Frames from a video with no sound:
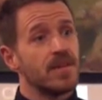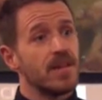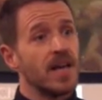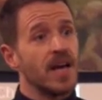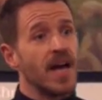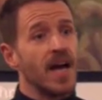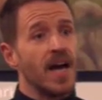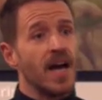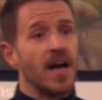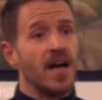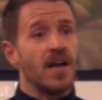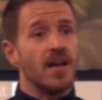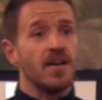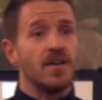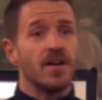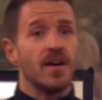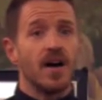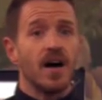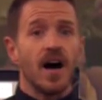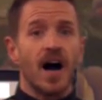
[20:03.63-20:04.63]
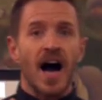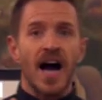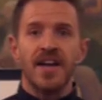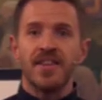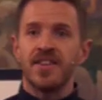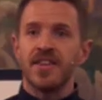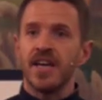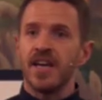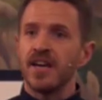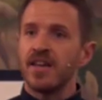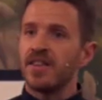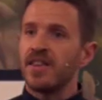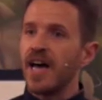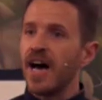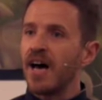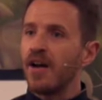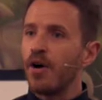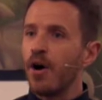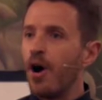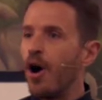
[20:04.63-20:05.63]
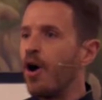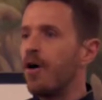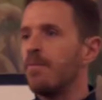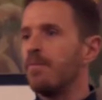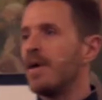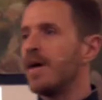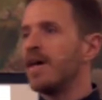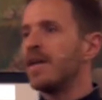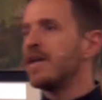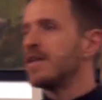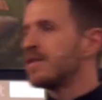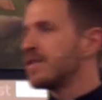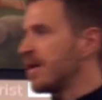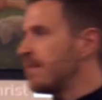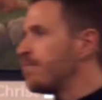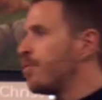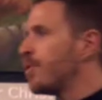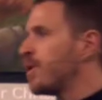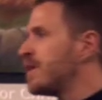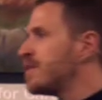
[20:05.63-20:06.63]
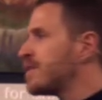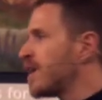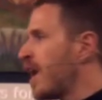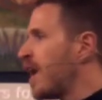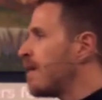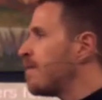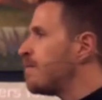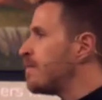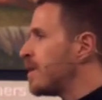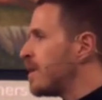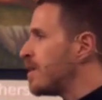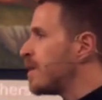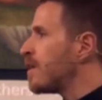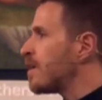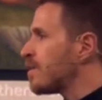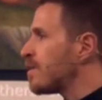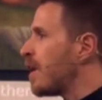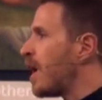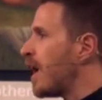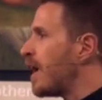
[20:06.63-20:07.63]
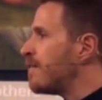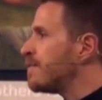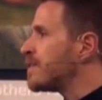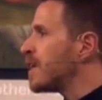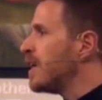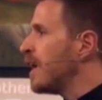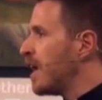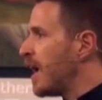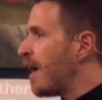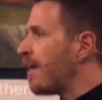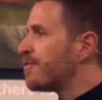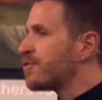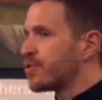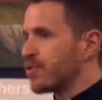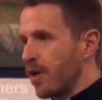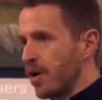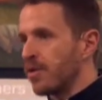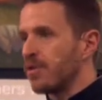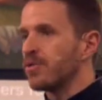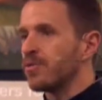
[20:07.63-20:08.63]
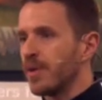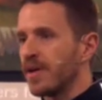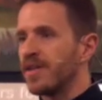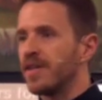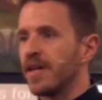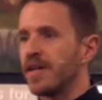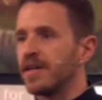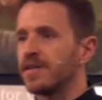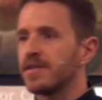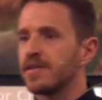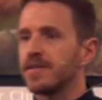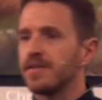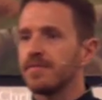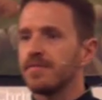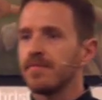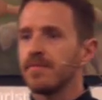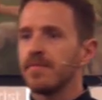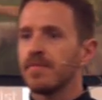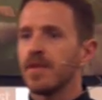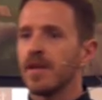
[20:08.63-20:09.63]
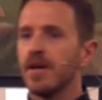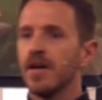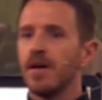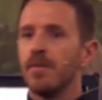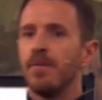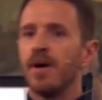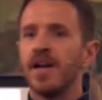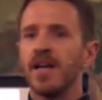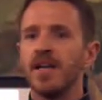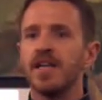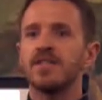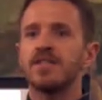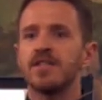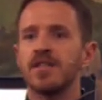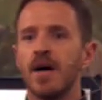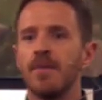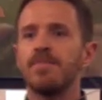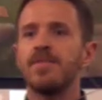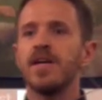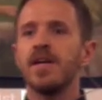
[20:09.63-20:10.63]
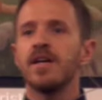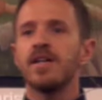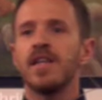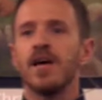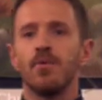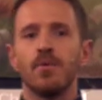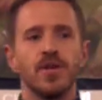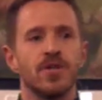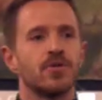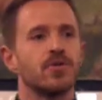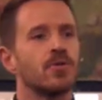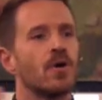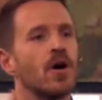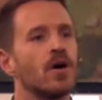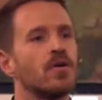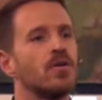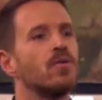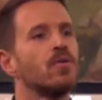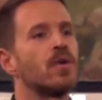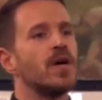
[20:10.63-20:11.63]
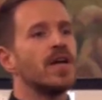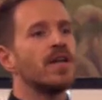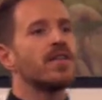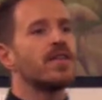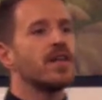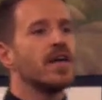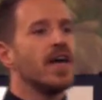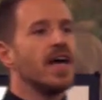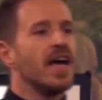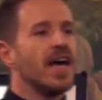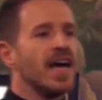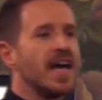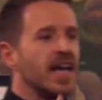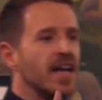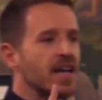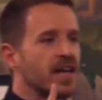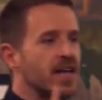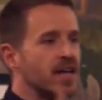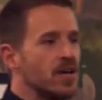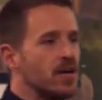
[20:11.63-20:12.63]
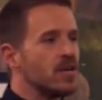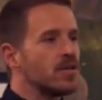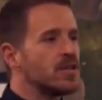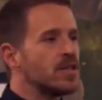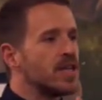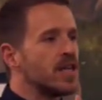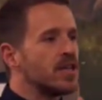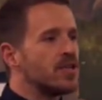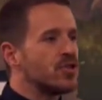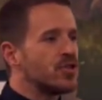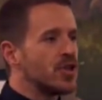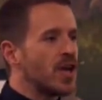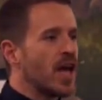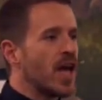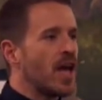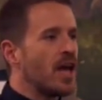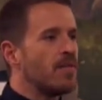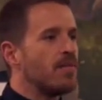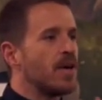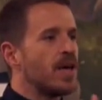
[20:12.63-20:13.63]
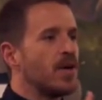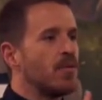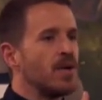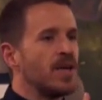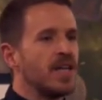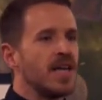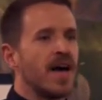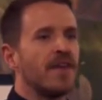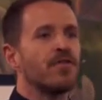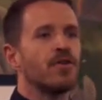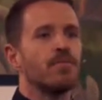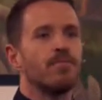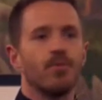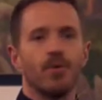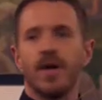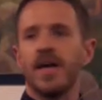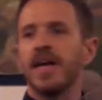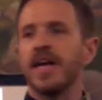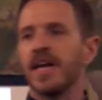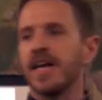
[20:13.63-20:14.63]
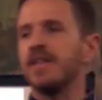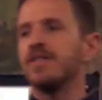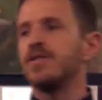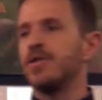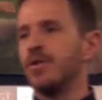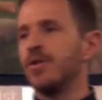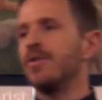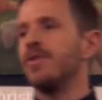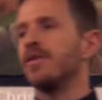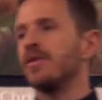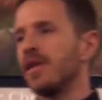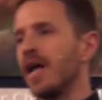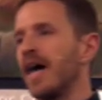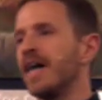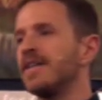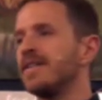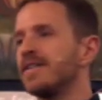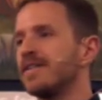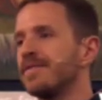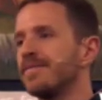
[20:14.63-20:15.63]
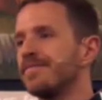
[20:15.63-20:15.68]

And I think that all men at some point in time in their lives have struggled with this. But it is something that we struggle with in guilt and shame, and we never bring it to the light.